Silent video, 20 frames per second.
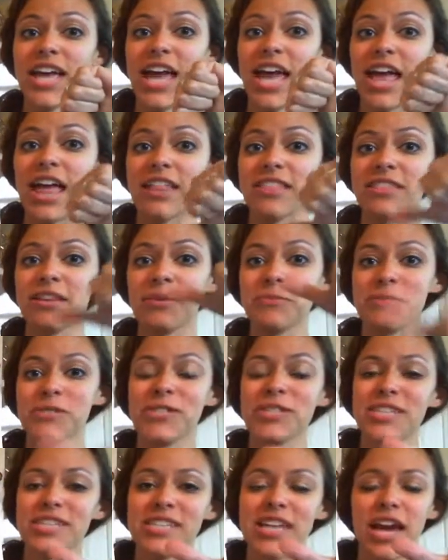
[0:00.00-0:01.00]
And thumbs
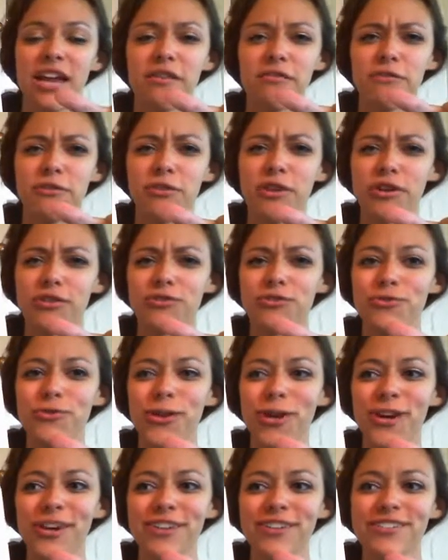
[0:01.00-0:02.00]
to the side if you're not
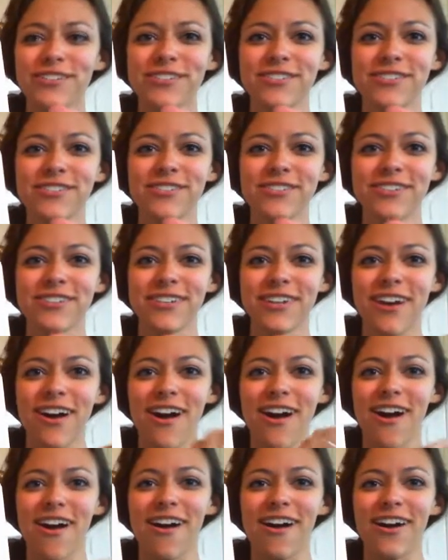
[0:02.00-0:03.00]
sure.
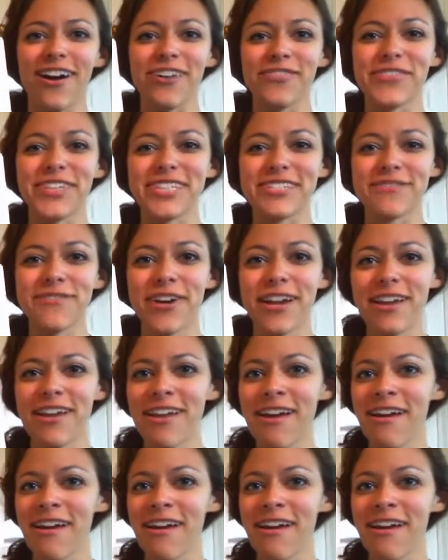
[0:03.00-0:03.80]
Well, let's find